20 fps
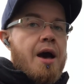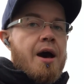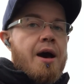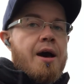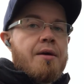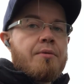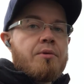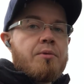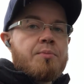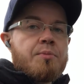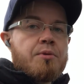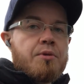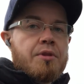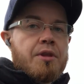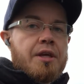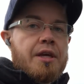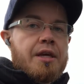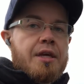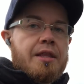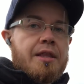I will put
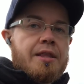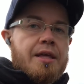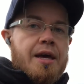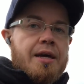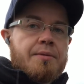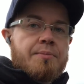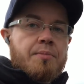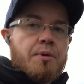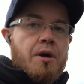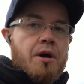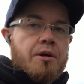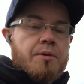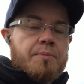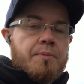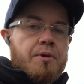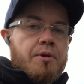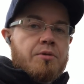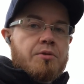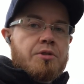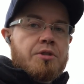in that blog
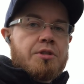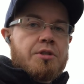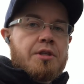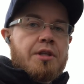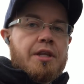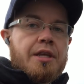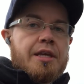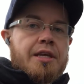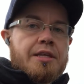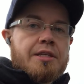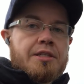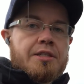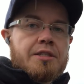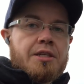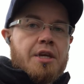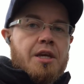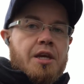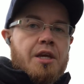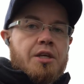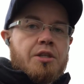post links